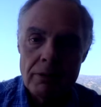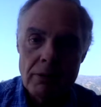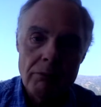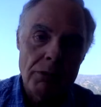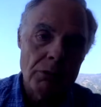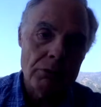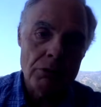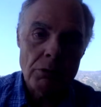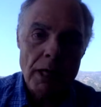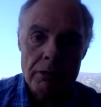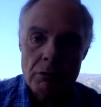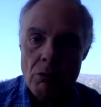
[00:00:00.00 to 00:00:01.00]
a few
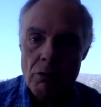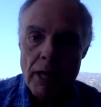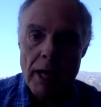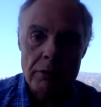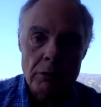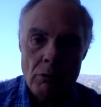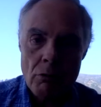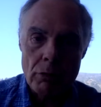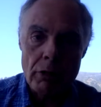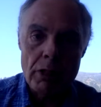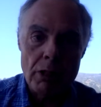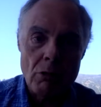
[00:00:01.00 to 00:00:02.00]
directors and actors were
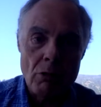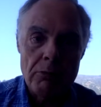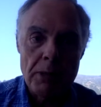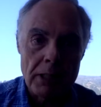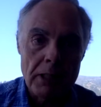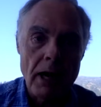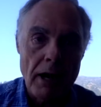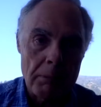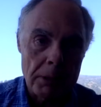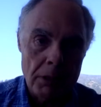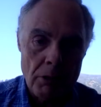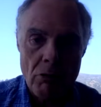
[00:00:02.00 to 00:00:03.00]
accused of being
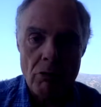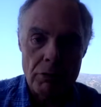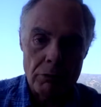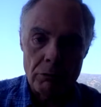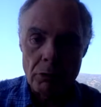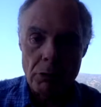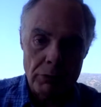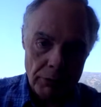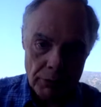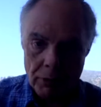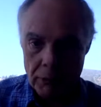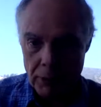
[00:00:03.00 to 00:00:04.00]
communists, and it ruined their
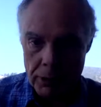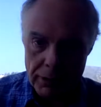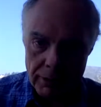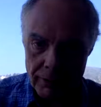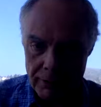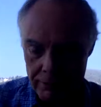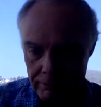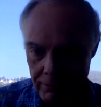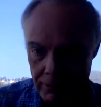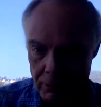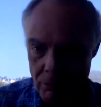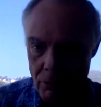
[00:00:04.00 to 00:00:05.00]
career,
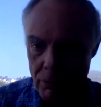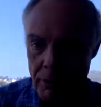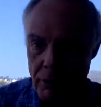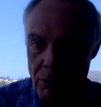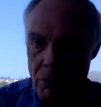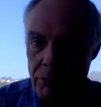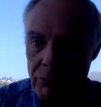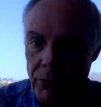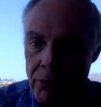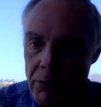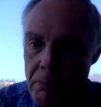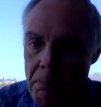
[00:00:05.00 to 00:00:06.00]
so on and so
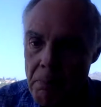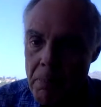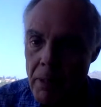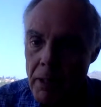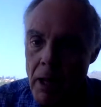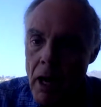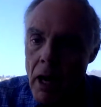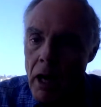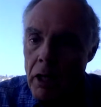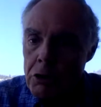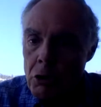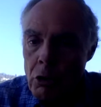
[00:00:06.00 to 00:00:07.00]
forth.
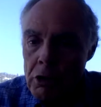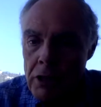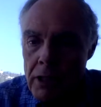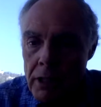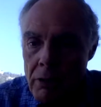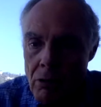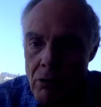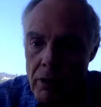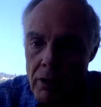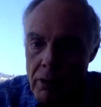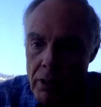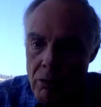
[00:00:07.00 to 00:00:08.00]
Georgia is
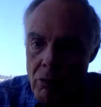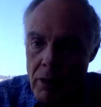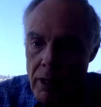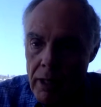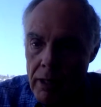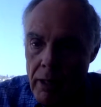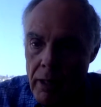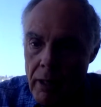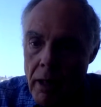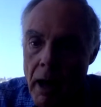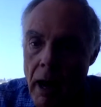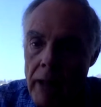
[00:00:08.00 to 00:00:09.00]
saying,
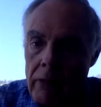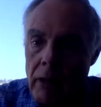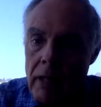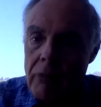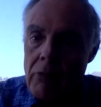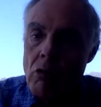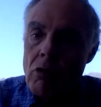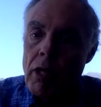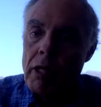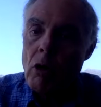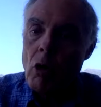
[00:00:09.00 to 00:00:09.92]
I like that staying